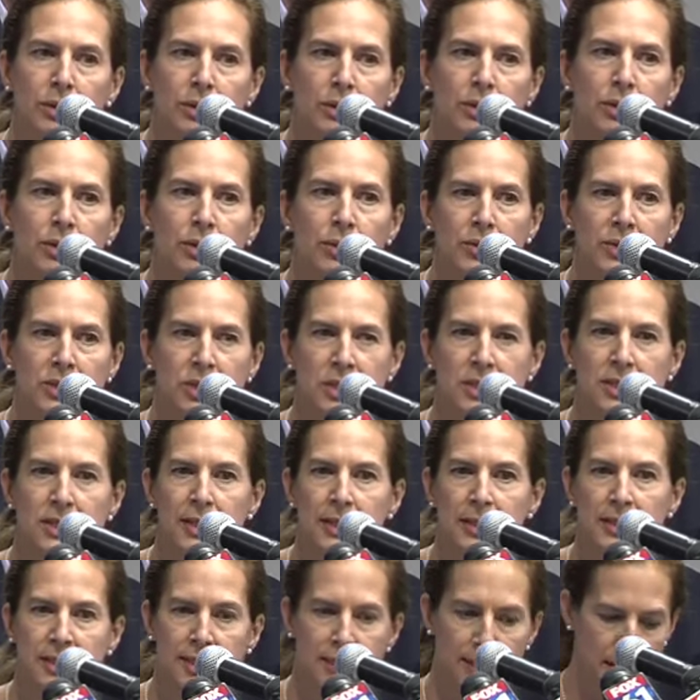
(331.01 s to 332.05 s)
who is
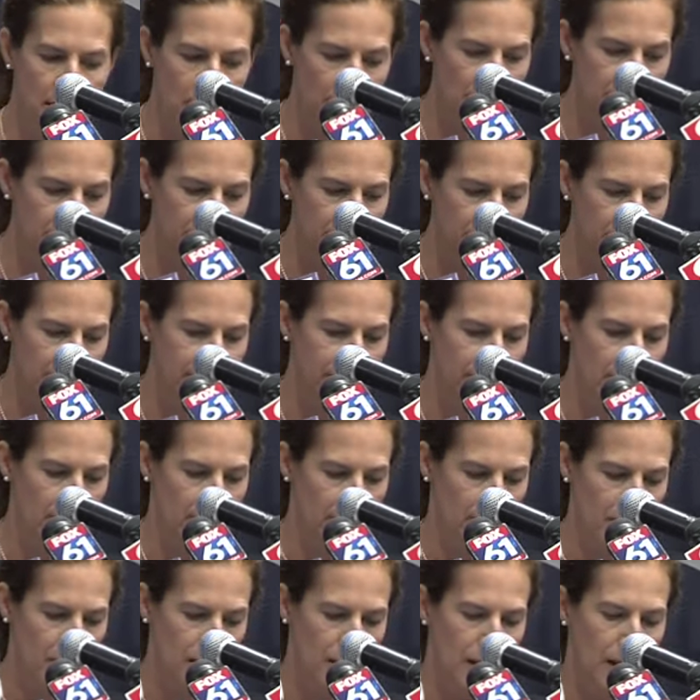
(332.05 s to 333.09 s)
standing up
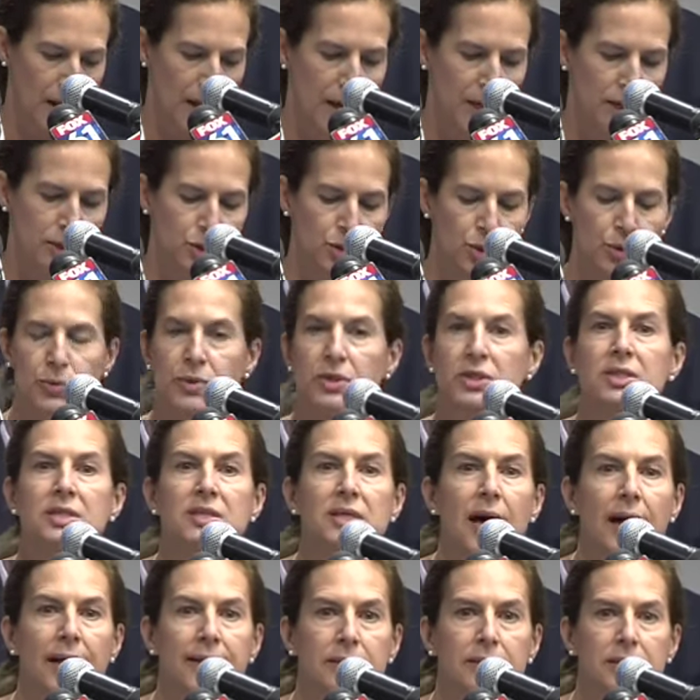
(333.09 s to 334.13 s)
and who is
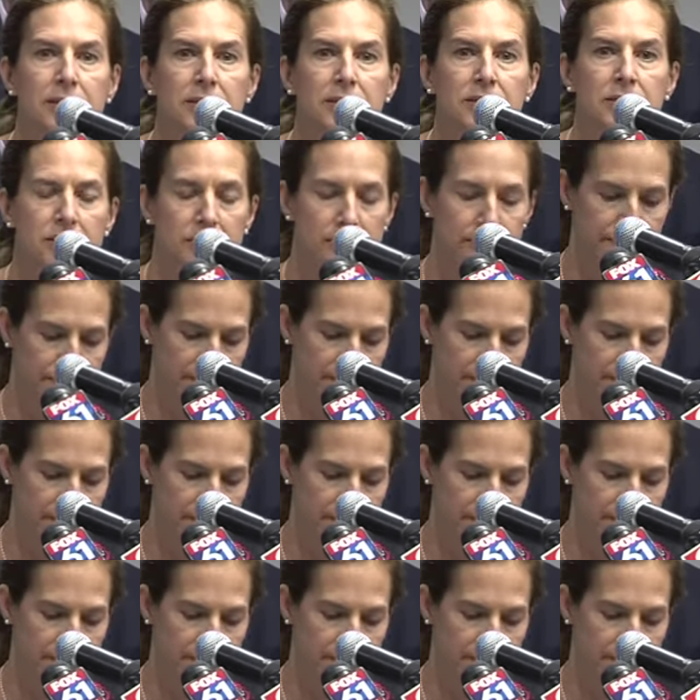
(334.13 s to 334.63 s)
silent.